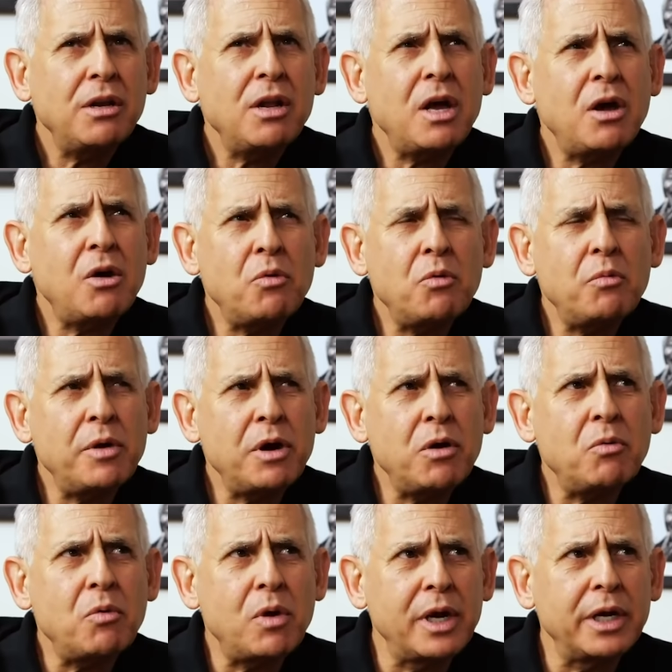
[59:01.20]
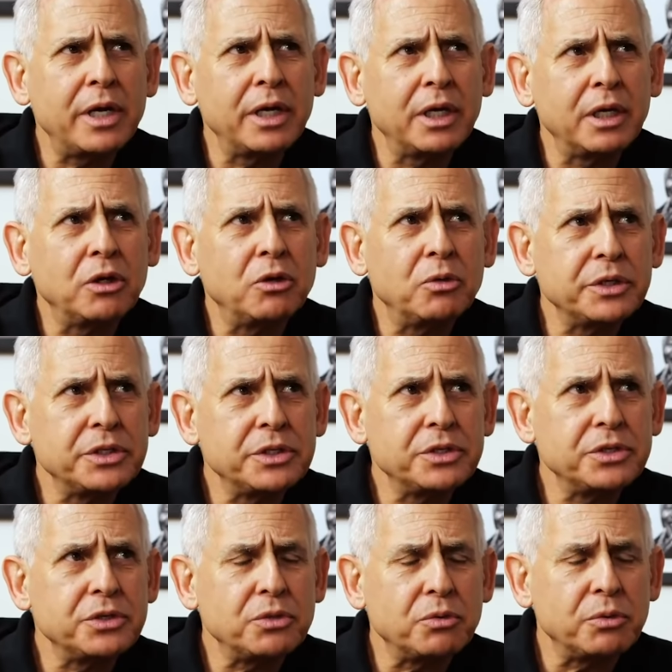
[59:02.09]
No, marijuana
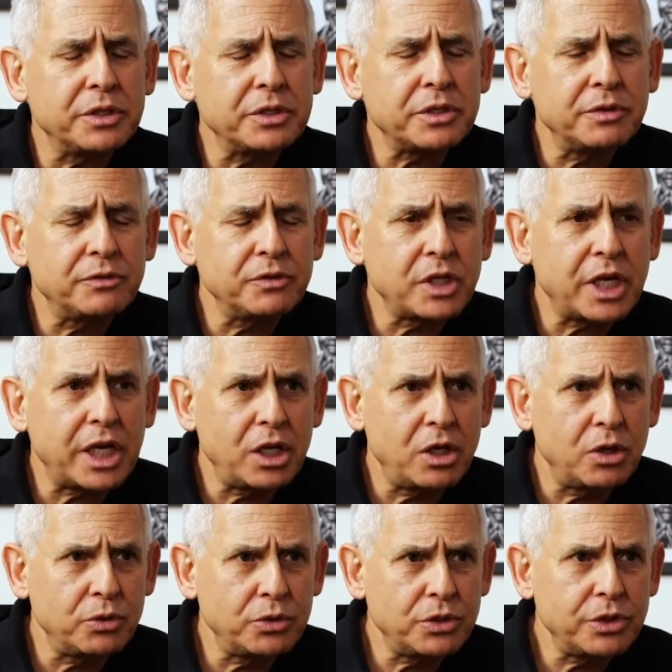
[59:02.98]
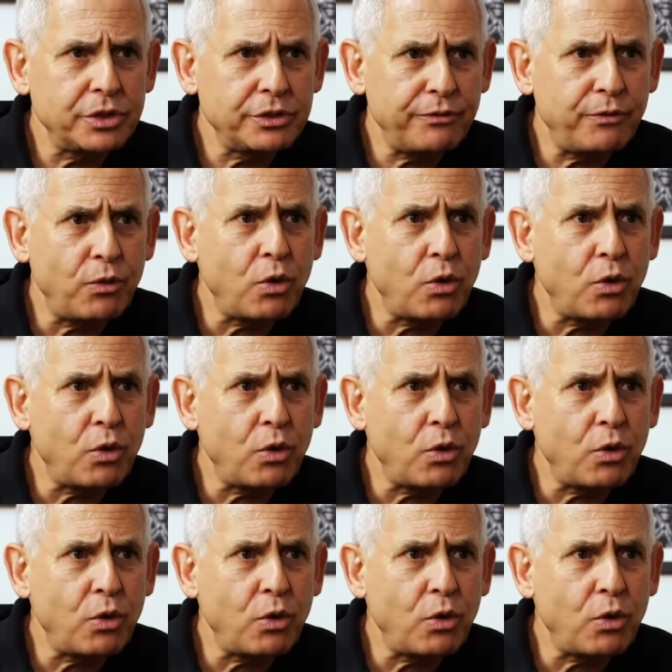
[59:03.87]
increases the risk of psychosis